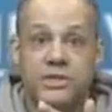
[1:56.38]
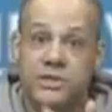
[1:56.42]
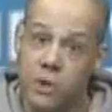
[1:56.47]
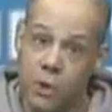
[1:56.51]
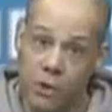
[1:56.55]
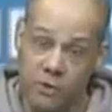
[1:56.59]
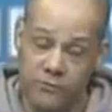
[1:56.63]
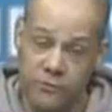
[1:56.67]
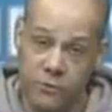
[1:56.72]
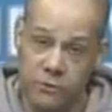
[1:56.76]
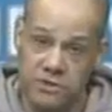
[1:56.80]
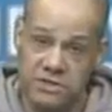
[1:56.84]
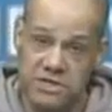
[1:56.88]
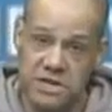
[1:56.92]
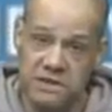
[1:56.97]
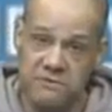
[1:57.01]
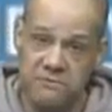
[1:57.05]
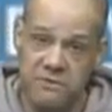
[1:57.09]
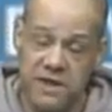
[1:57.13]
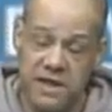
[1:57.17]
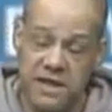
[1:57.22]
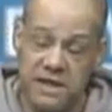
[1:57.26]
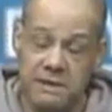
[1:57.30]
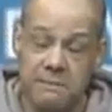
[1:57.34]
Food
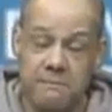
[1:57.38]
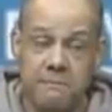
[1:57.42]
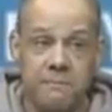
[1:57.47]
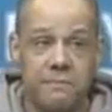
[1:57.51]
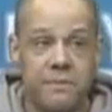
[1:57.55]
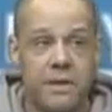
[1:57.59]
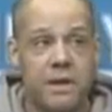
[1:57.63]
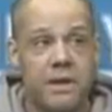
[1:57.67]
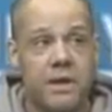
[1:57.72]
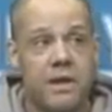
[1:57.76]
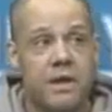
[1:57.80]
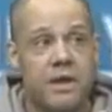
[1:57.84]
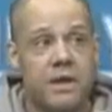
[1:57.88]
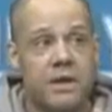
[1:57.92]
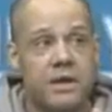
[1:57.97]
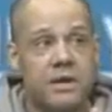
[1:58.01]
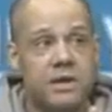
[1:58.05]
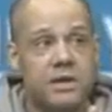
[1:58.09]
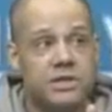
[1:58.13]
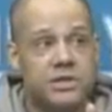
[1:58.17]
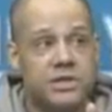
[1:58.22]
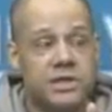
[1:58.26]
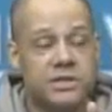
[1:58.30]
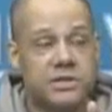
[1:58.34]
TV.
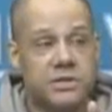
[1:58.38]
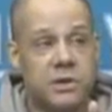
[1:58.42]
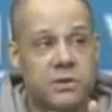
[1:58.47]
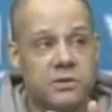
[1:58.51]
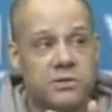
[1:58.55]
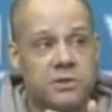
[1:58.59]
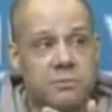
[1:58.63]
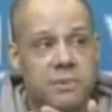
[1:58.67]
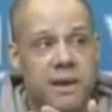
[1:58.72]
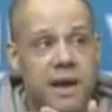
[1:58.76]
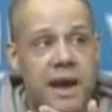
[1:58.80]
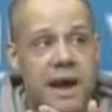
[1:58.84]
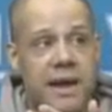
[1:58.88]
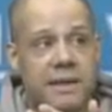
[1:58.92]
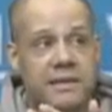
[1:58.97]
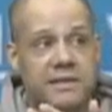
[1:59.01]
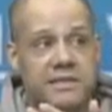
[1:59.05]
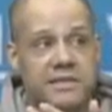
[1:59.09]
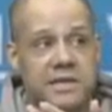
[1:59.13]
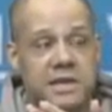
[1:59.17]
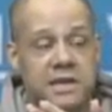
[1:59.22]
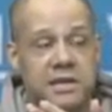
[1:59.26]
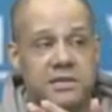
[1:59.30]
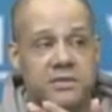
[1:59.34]
She's also behind the
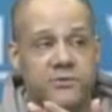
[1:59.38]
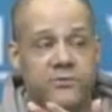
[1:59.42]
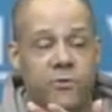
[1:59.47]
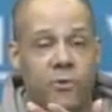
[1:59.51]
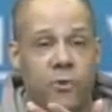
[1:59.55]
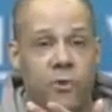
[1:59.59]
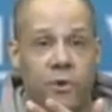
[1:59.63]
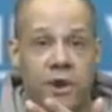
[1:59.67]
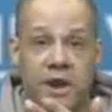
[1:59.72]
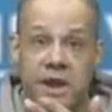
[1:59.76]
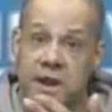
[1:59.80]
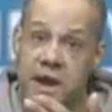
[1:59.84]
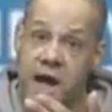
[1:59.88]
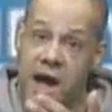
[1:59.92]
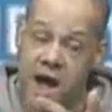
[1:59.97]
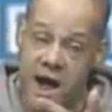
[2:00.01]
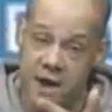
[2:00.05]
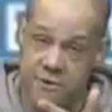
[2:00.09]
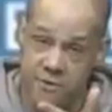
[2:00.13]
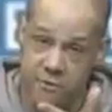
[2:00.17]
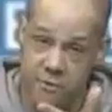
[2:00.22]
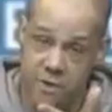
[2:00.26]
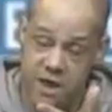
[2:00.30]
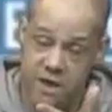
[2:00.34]
scenes for In
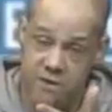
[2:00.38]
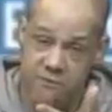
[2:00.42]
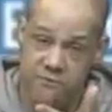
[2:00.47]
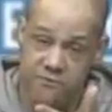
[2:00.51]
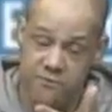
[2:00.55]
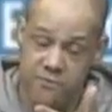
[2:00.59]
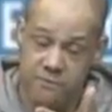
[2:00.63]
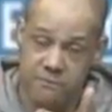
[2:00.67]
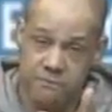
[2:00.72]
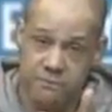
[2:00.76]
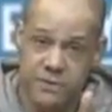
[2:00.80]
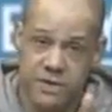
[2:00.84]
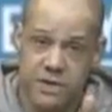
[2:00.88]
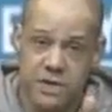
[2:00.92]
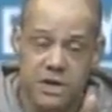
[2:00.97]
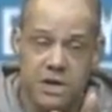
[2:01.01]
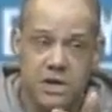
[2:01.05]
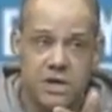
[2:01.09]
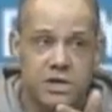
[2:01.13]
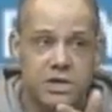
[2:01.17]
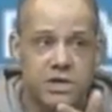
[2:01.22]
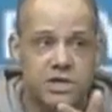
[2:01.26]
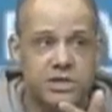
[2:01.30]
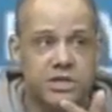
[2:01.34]
Honor Of.
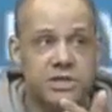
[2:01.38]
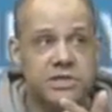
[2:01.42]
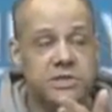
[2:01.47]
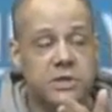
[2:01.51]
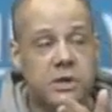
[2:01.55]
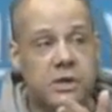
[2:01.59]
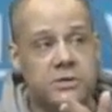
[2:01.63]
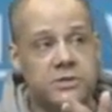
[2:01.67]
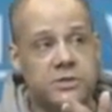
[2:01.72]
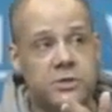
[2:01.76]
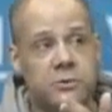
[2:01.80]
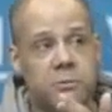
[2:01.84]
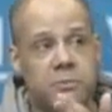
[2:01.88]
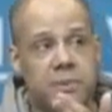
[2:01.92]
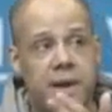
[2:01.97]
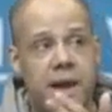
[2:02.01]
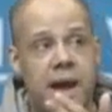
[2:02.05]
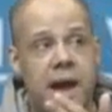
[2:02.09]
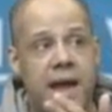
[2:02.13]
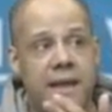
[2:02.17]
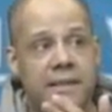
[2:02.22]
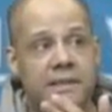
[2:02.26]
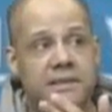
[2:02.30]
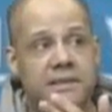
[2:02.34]
She's also behind the